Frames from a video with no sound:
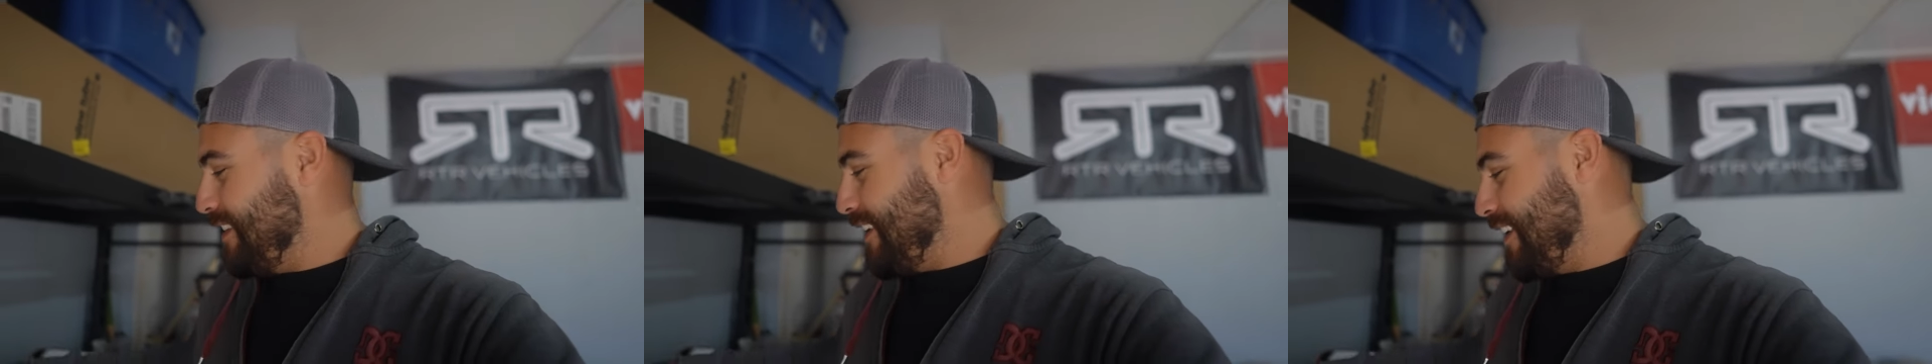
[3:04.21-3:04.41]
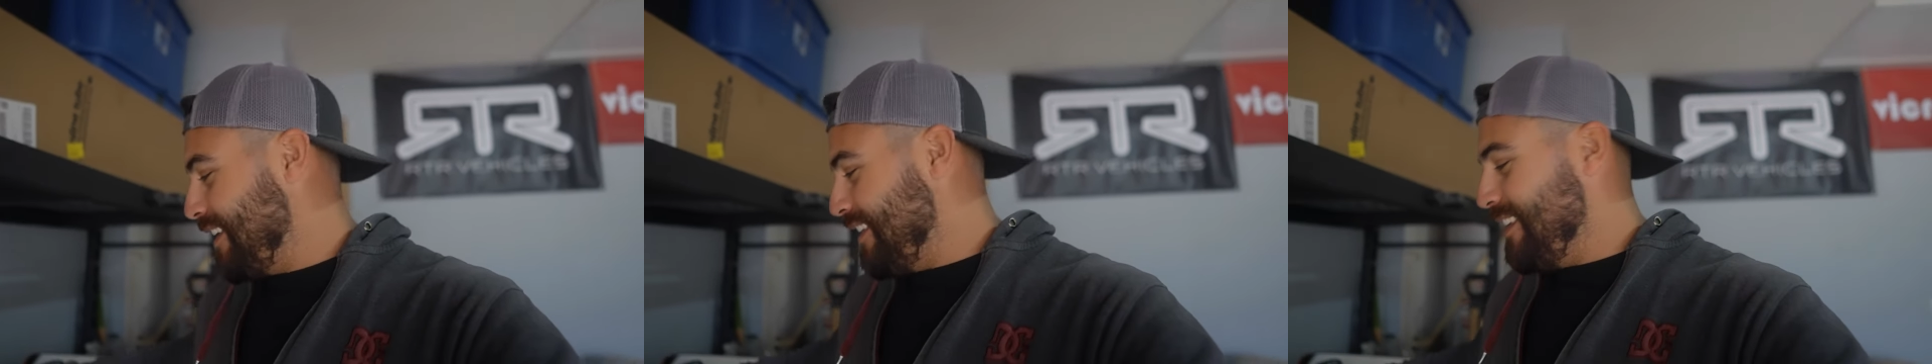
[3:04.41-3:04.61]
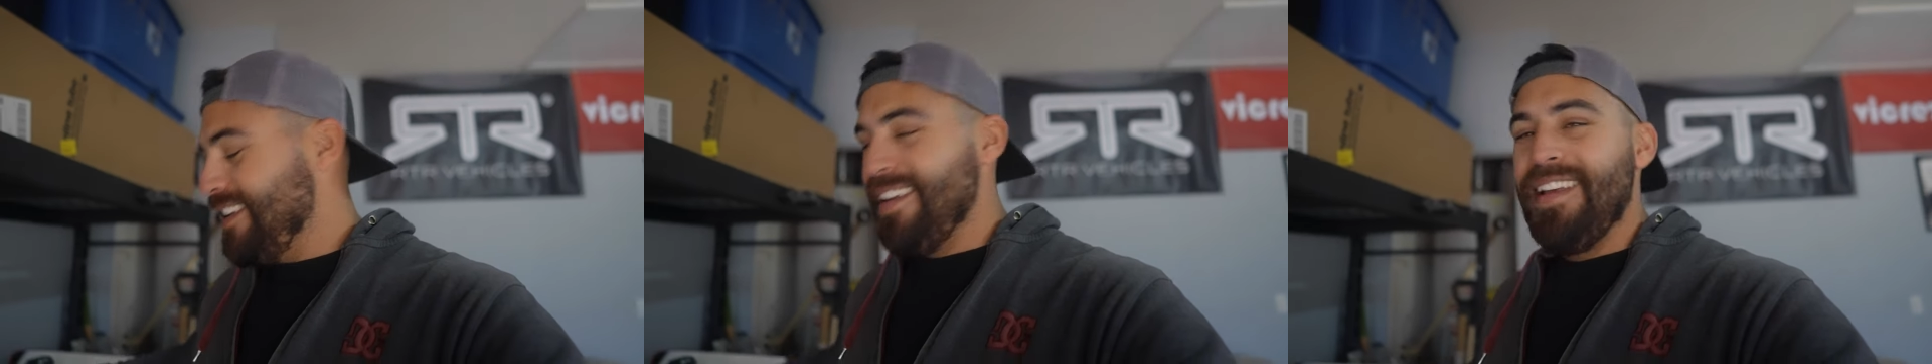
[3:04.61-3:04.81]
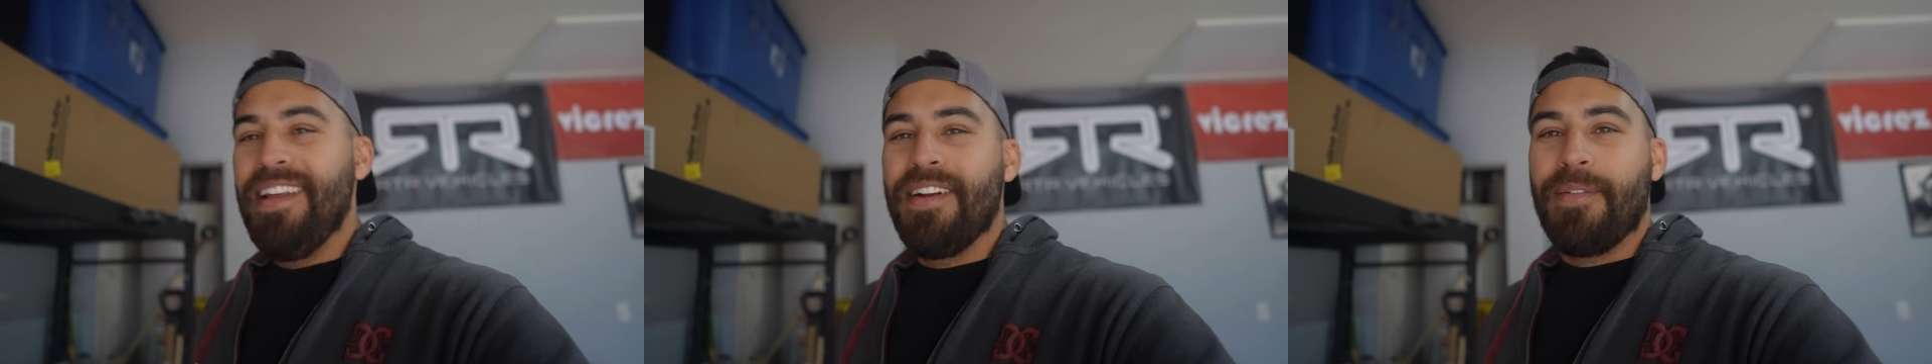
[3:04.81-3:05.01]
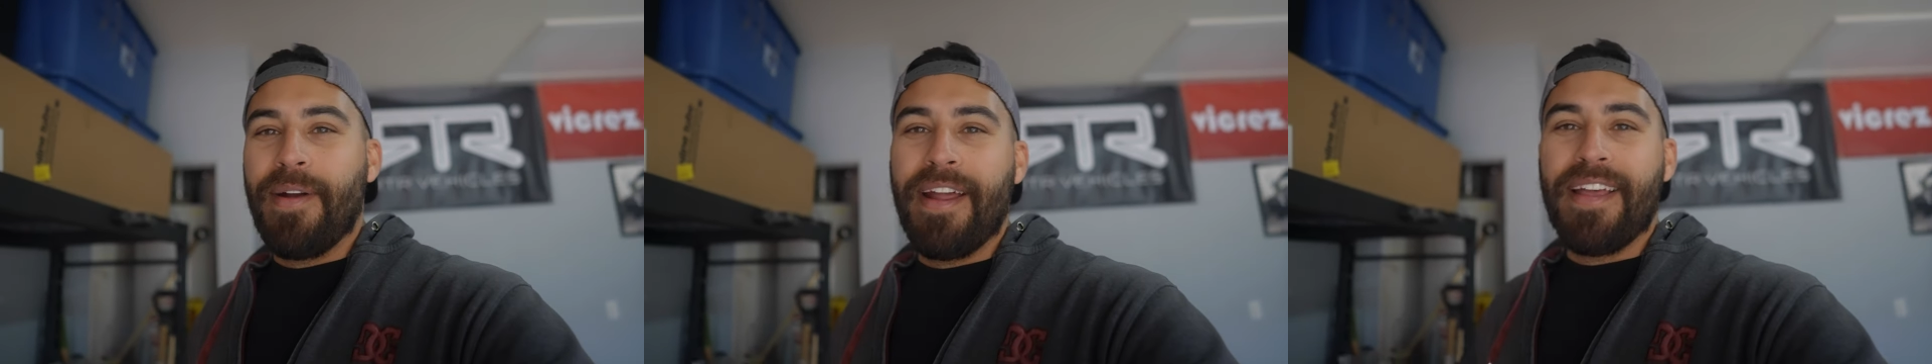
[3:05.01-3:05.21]
And
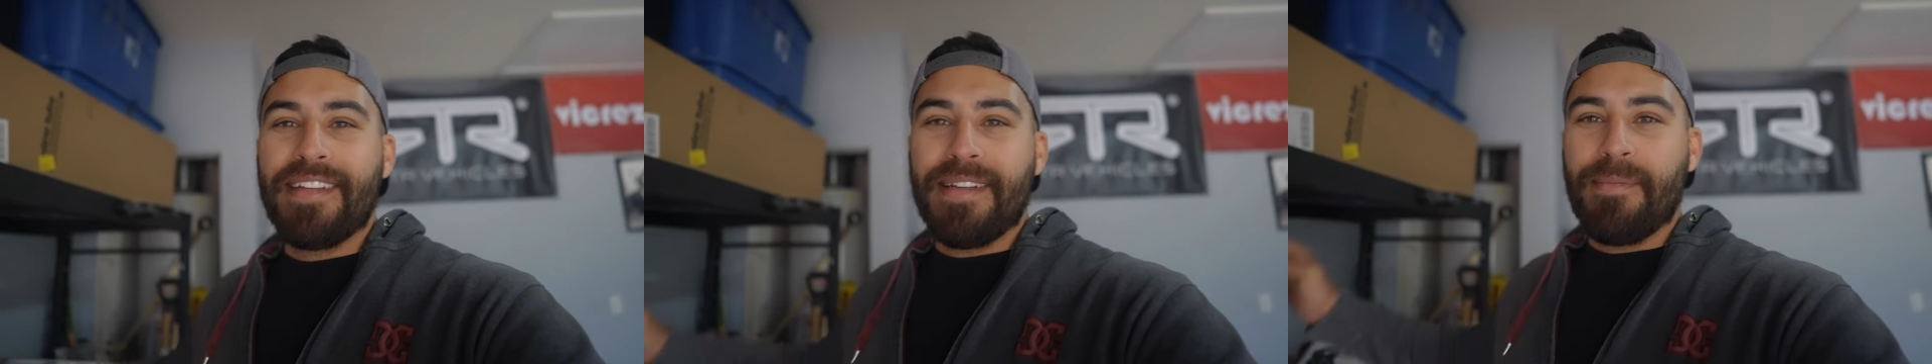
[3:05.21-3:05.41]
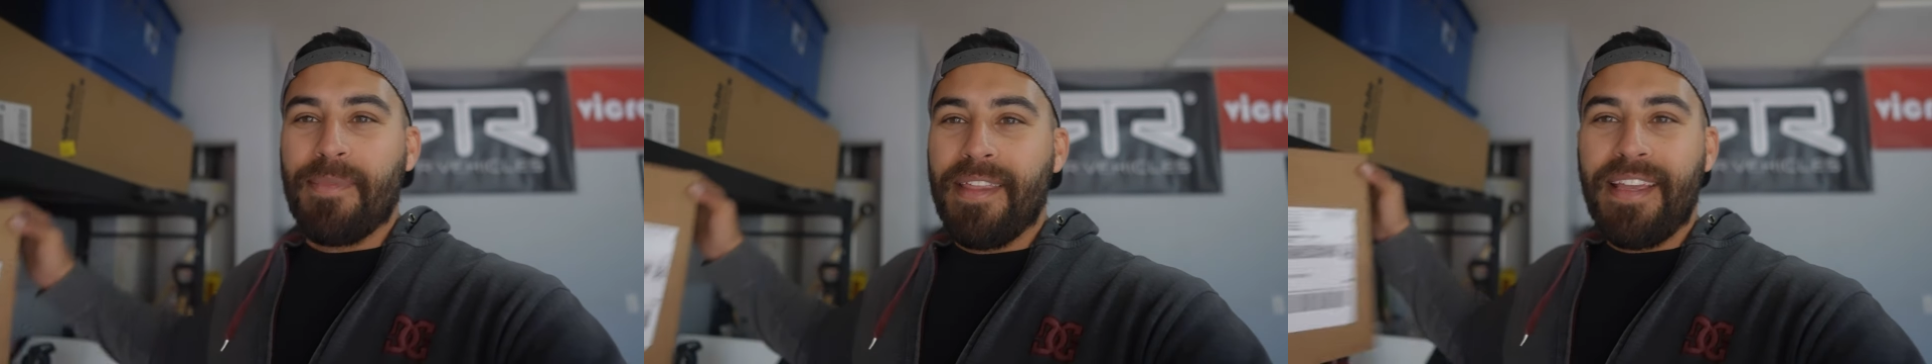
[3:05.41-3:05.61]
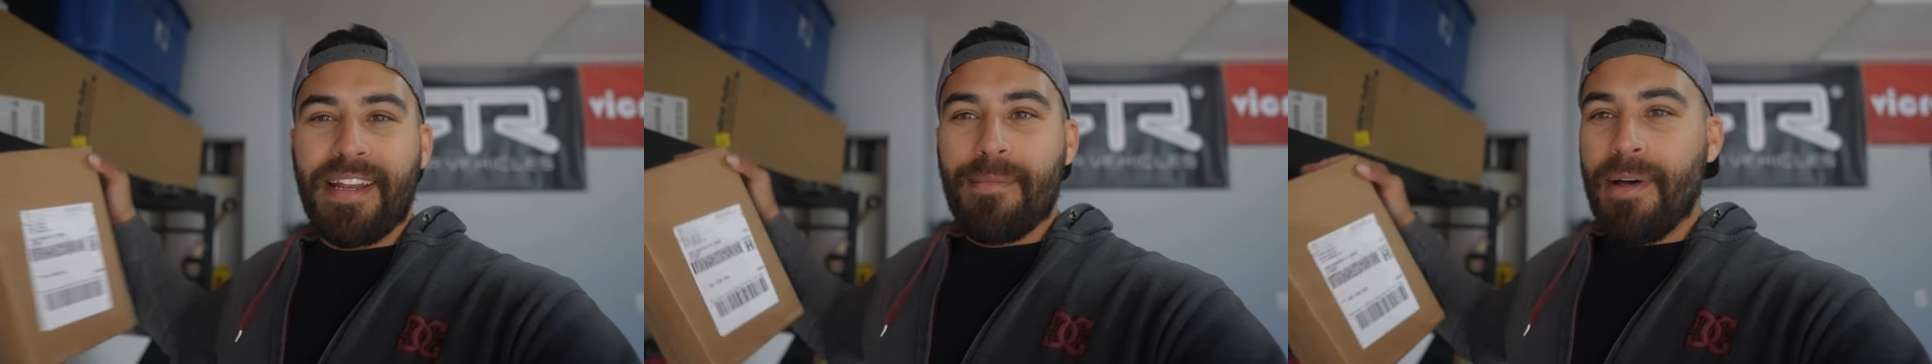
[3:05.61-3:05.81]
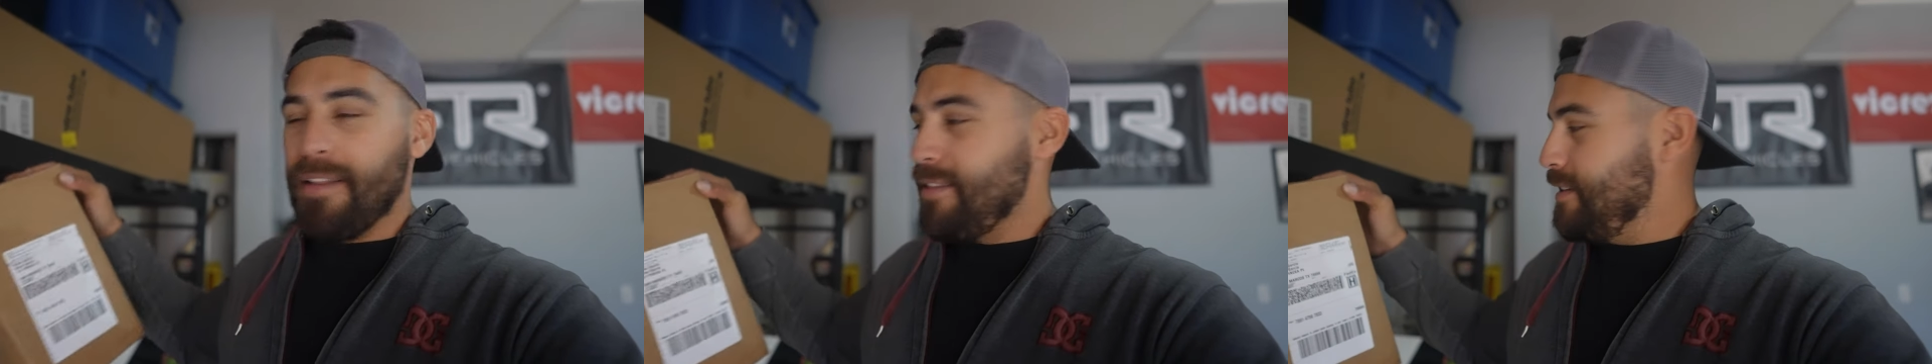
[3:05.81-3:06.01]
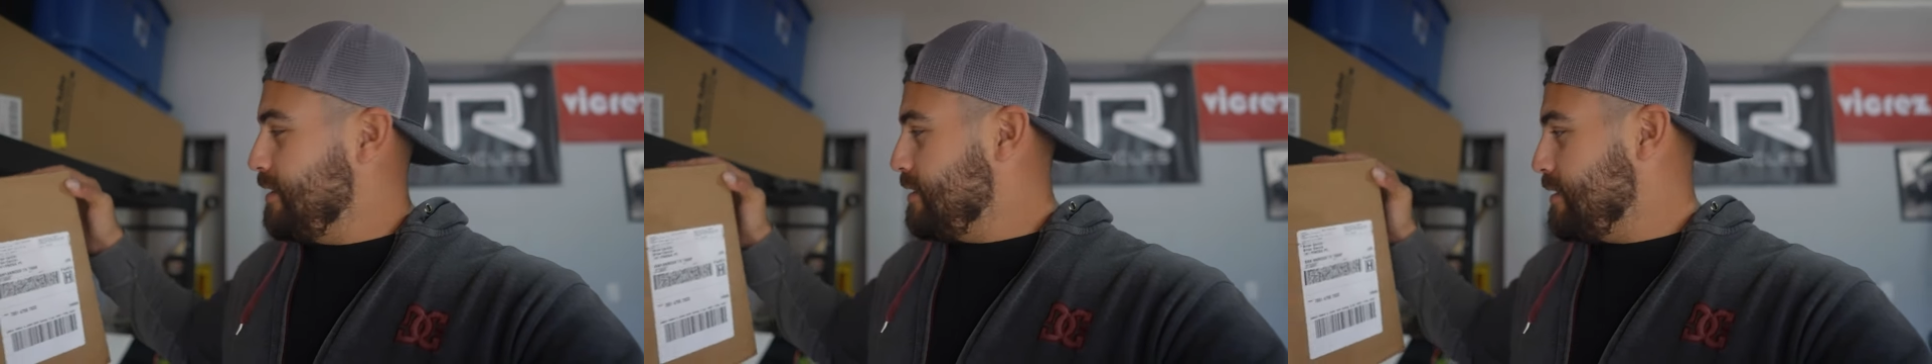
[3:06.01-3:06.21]
right as I'm thinking
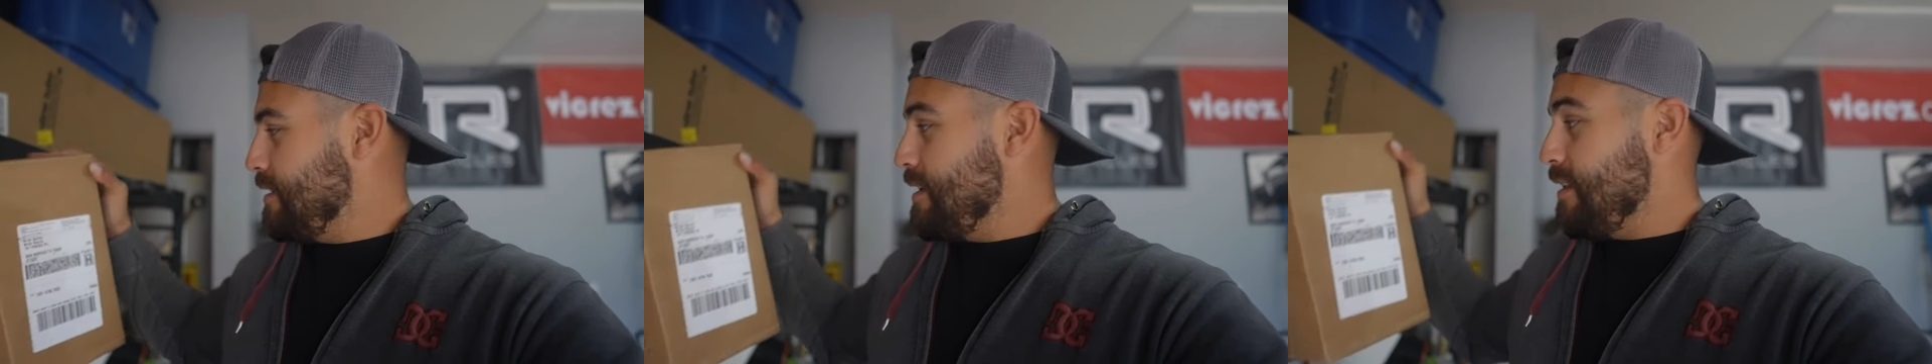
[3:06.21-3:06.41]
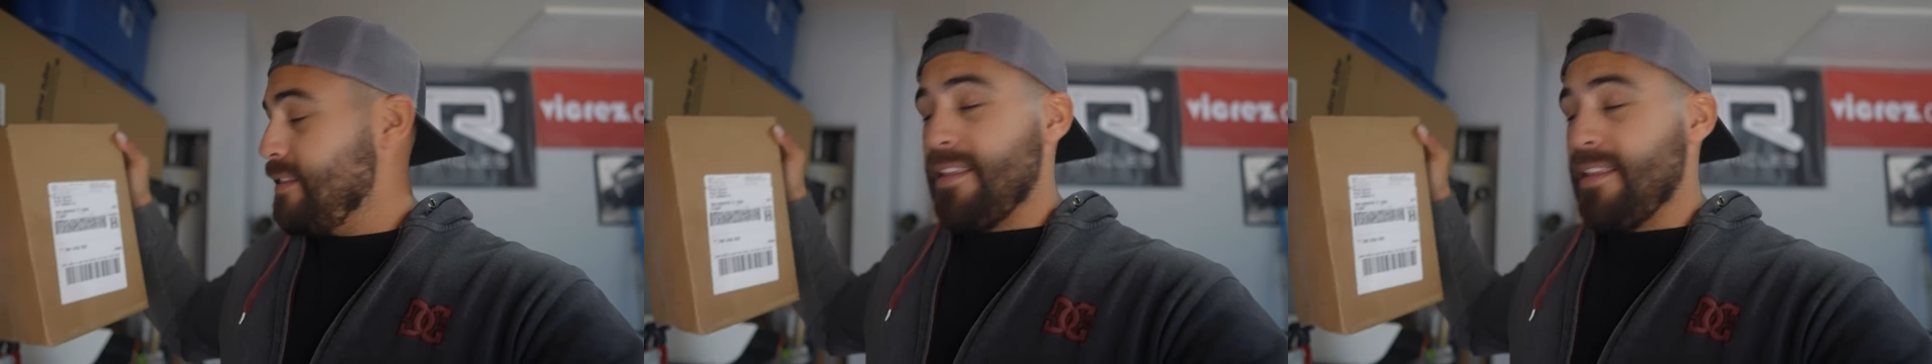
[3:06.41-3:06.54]
about this,